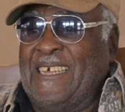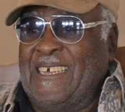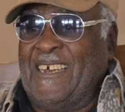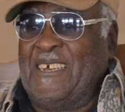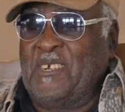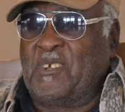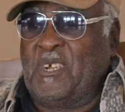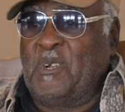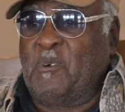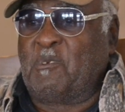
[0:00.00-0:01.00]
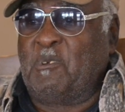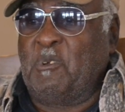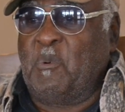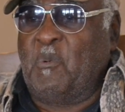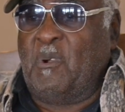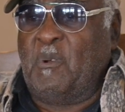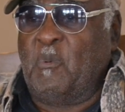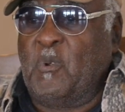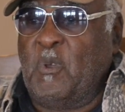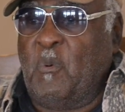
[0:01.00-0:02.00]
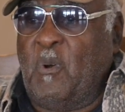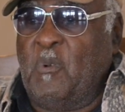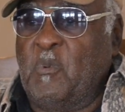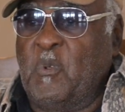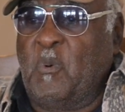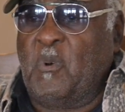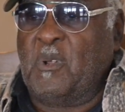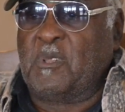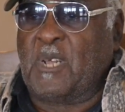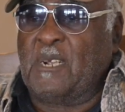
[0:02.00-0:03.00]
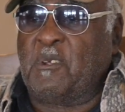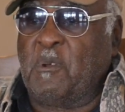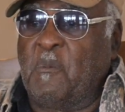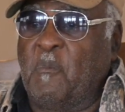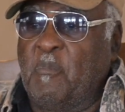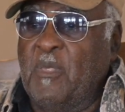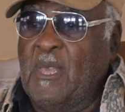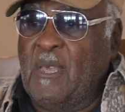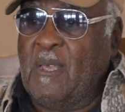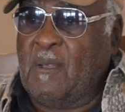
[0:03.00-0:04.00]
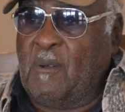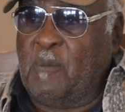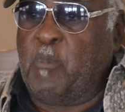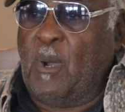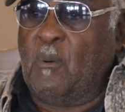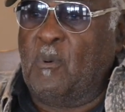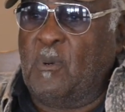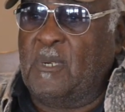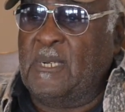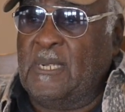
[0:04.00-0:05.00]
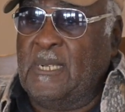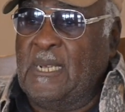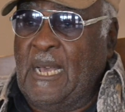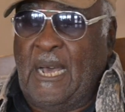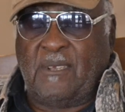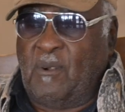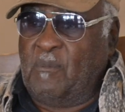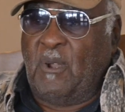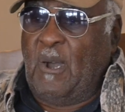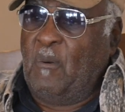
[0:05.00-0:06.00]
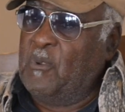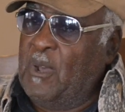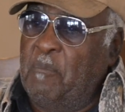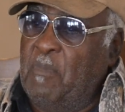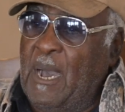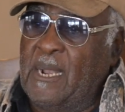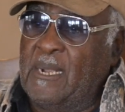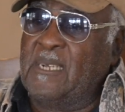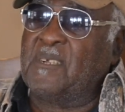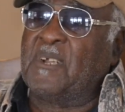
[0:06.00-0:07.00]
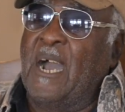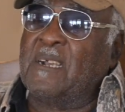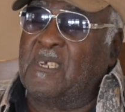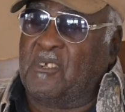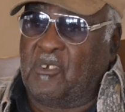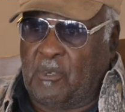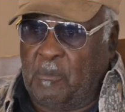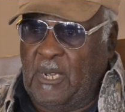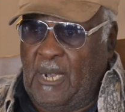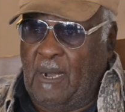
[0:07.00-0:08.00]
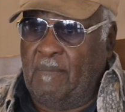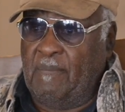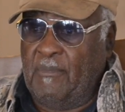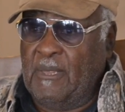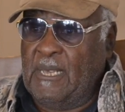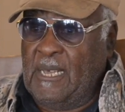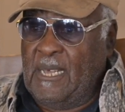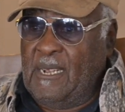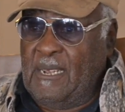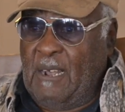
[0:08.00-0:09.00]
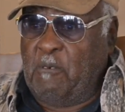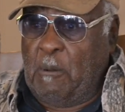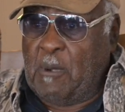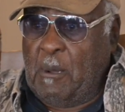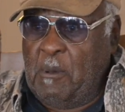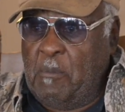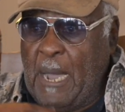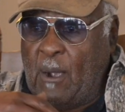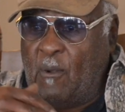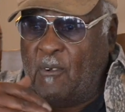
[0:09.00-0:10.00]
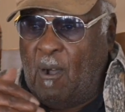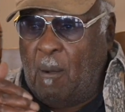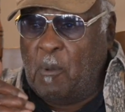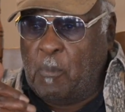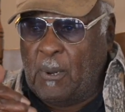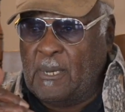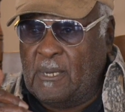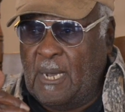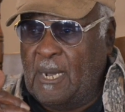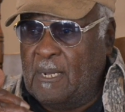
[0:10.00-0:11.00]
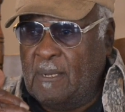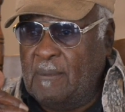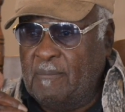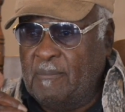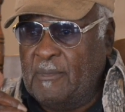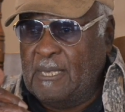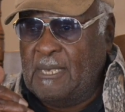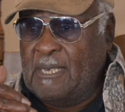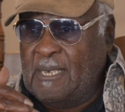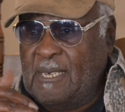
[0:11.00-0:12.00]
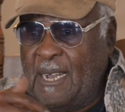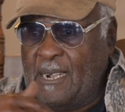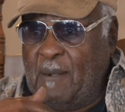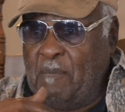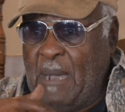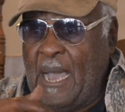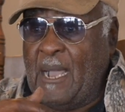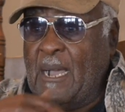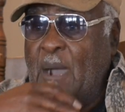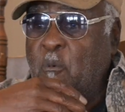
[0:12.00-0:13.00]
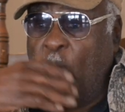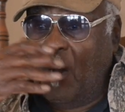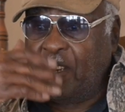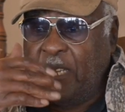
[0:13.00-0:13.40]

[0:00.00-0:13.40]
yeah, he said, don't you think you can cut wood? I told him, no, I don't know nothing about it. He said, I'll get you some help. That's when I'm coming back on the Harman plate now. I come back. I was